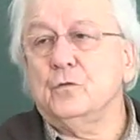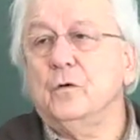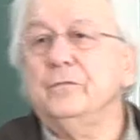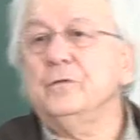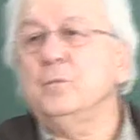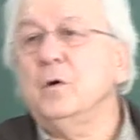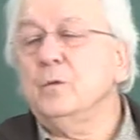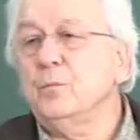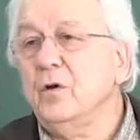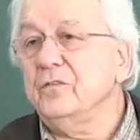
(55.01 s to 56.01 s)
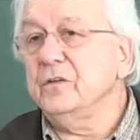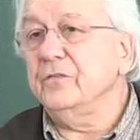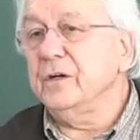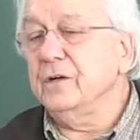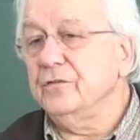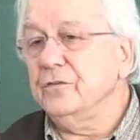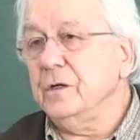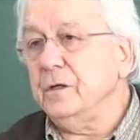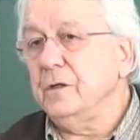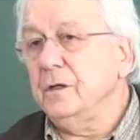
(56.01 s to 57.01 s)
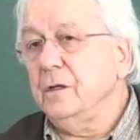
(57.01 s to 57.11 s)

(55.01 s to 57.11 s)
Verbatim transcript: Two of them are positive energy,